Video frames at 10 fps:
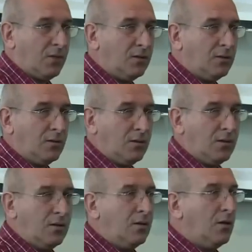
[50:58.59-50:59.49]
right?
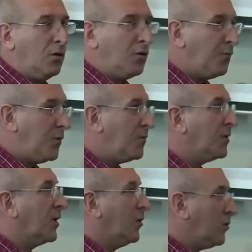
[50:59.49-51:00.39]
A lot of
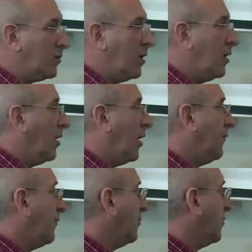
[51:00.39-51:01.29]
people cannot.
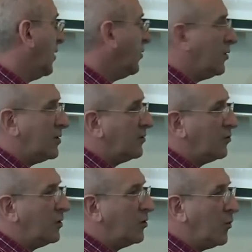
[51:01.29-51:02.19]
If you, I don't know if it's
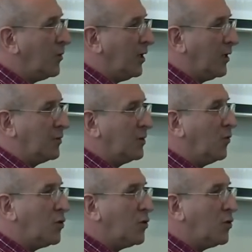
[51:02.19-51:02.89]
true in Copenhagen, but in